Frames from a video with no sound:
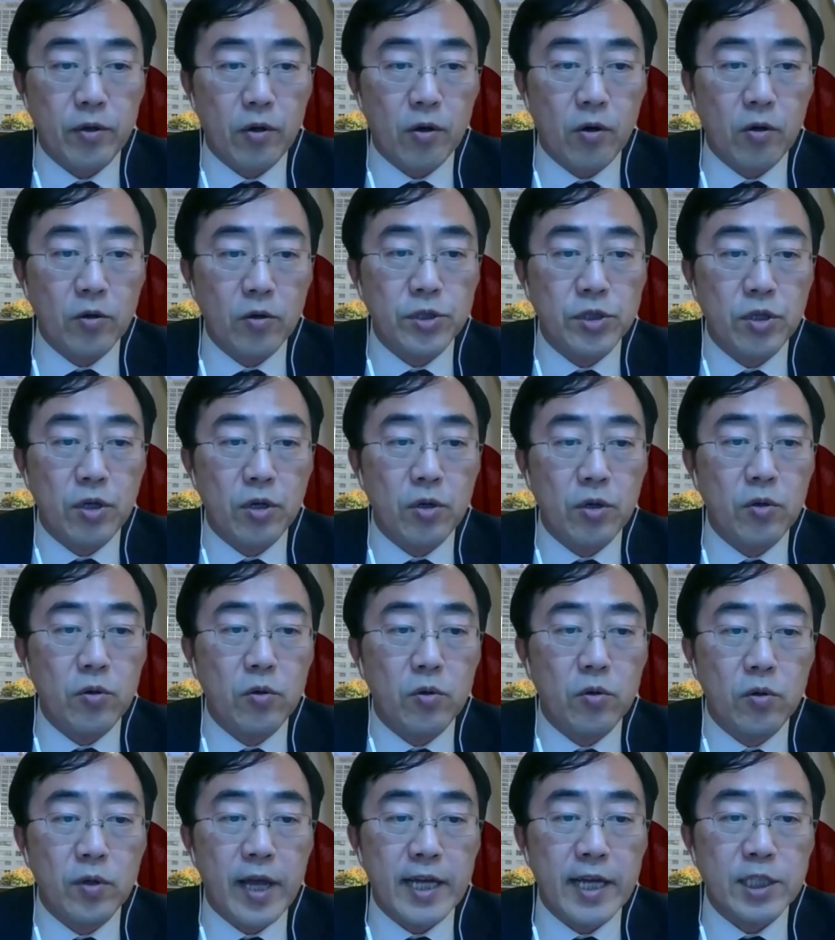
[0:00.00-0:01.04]
Also,
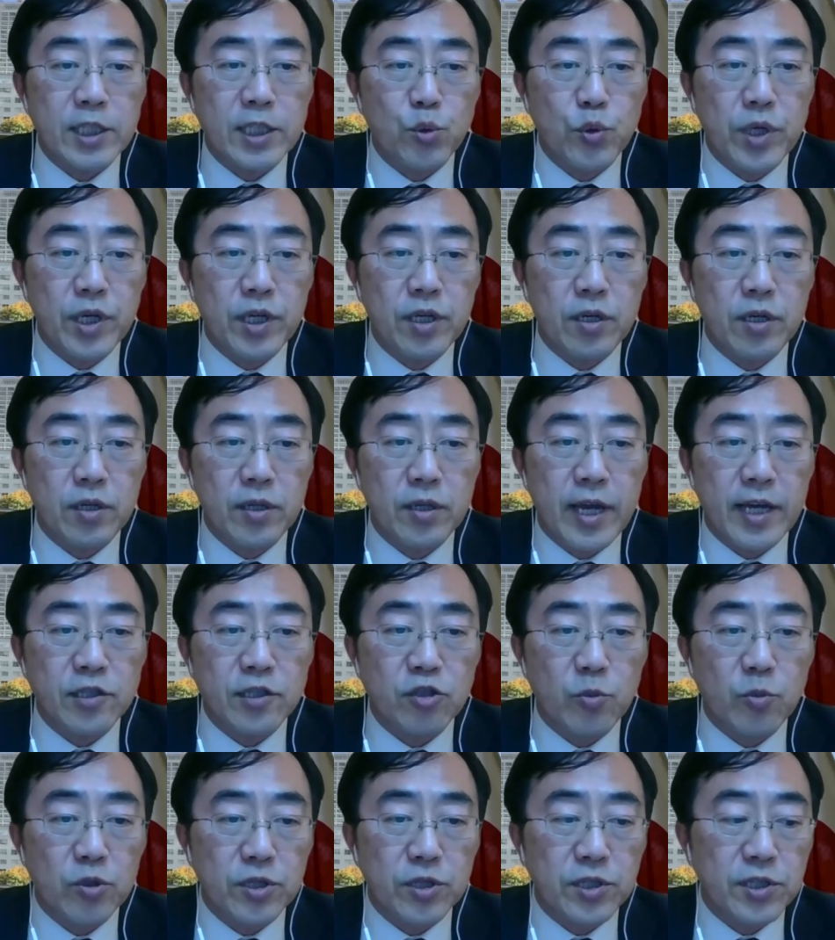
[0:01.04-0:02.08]
last week, National
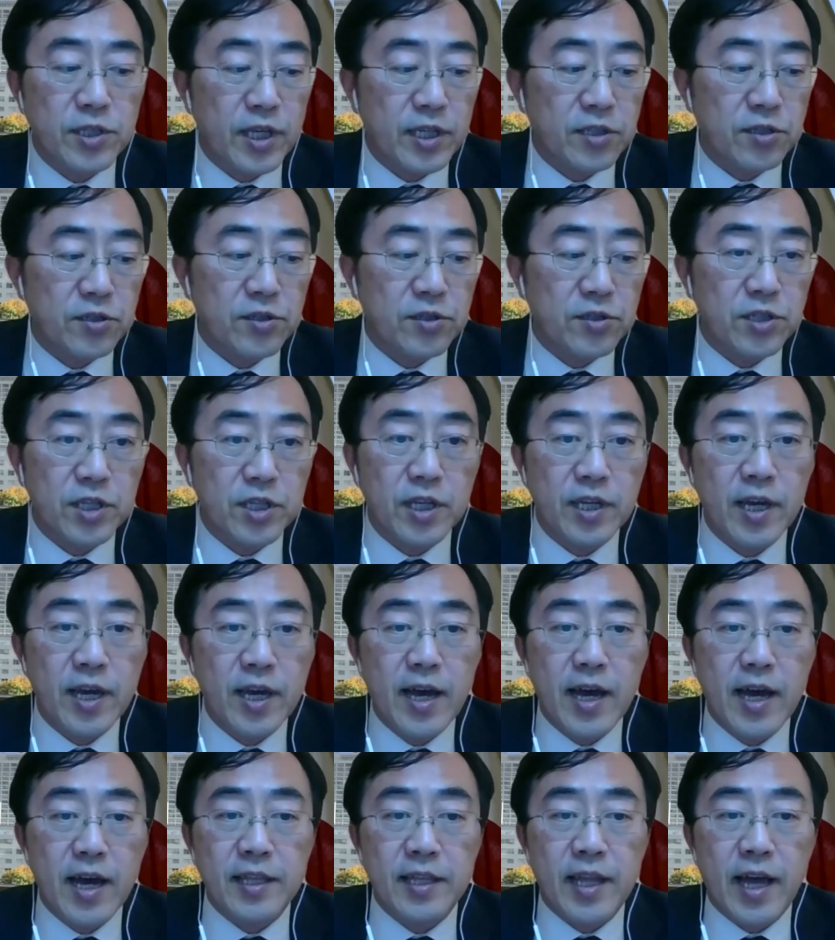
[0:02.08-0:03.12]
Police Agency
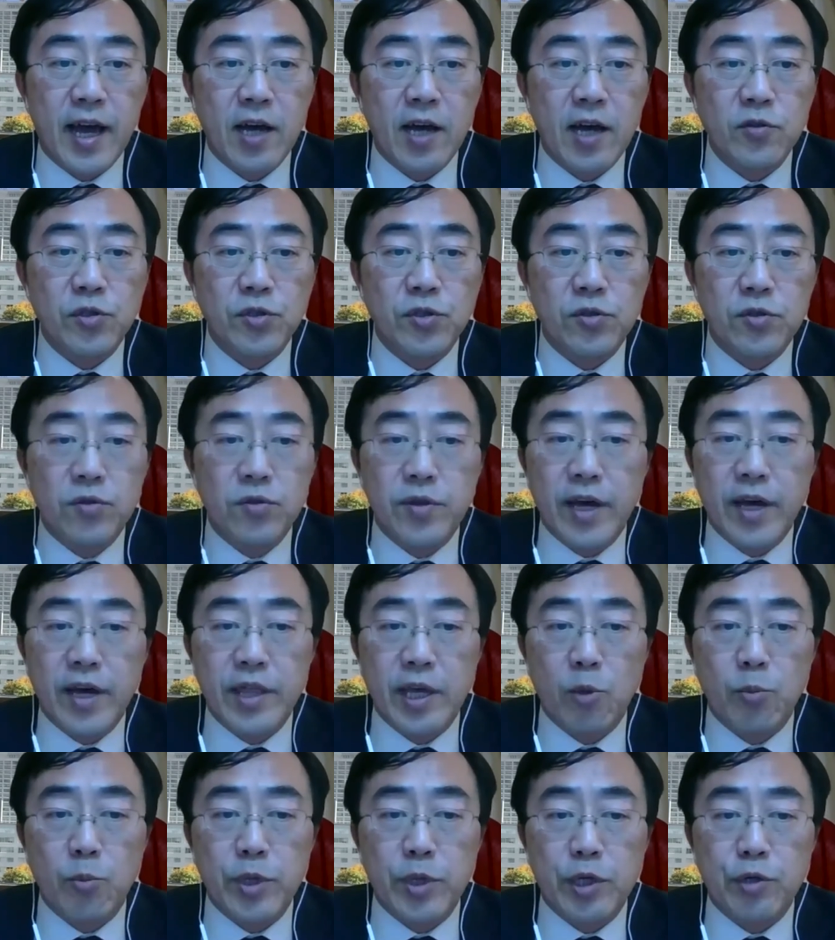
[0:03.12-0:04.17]
announced that
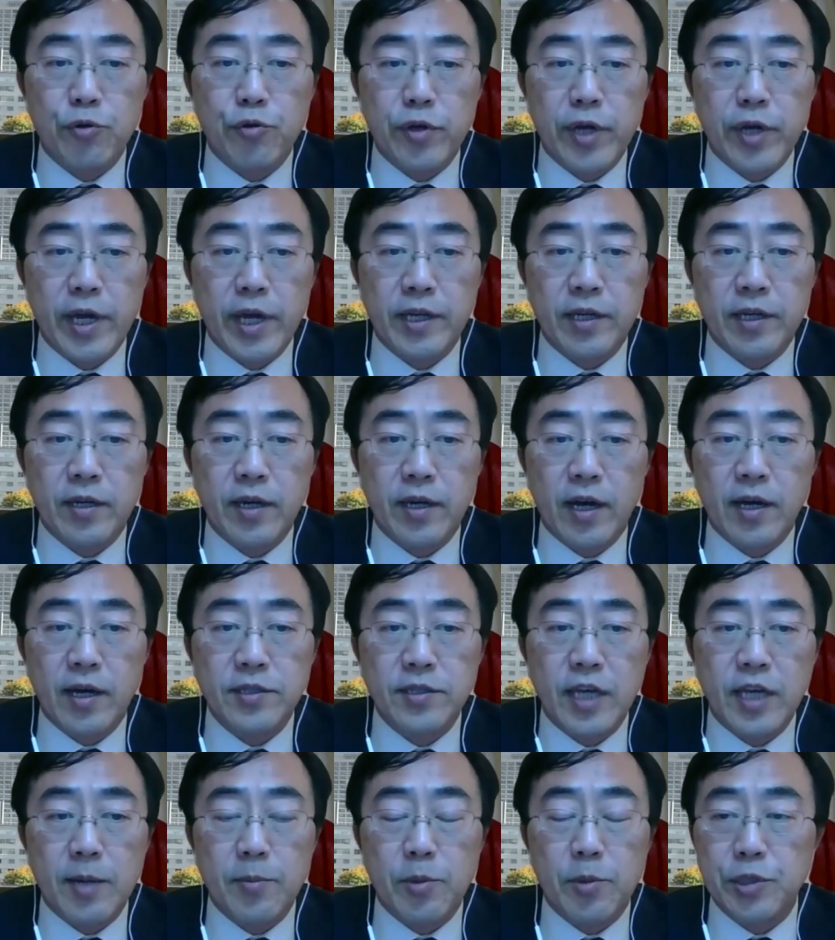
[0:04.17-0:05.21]
they'll be creating a
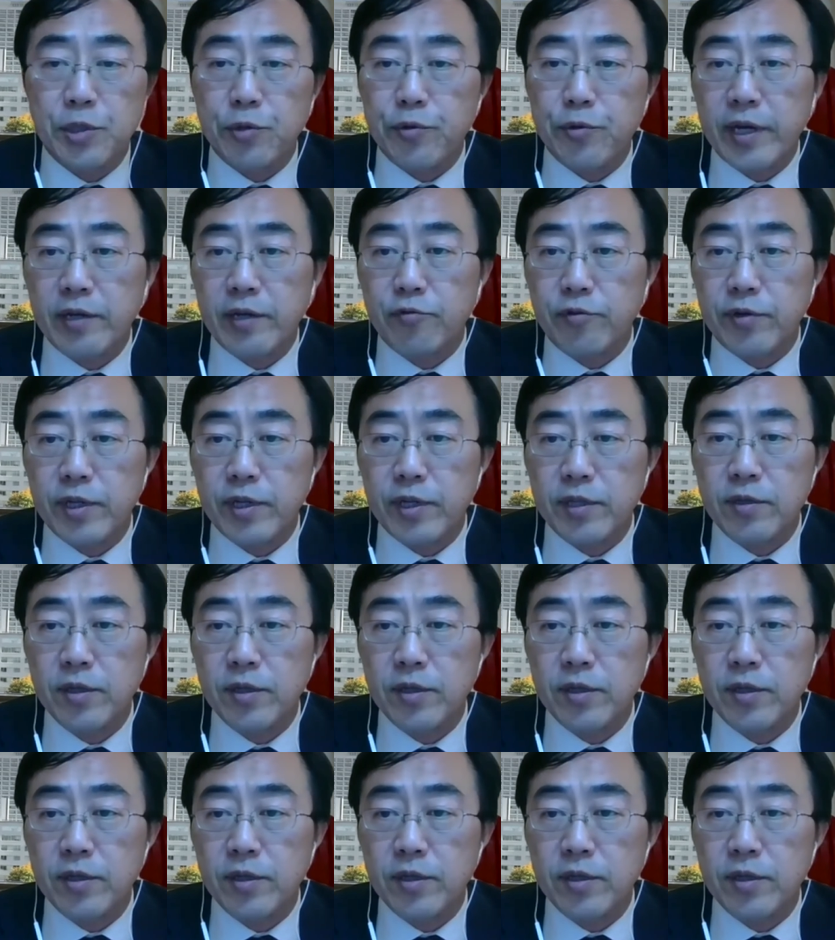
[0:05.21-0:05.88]
cyber directorate.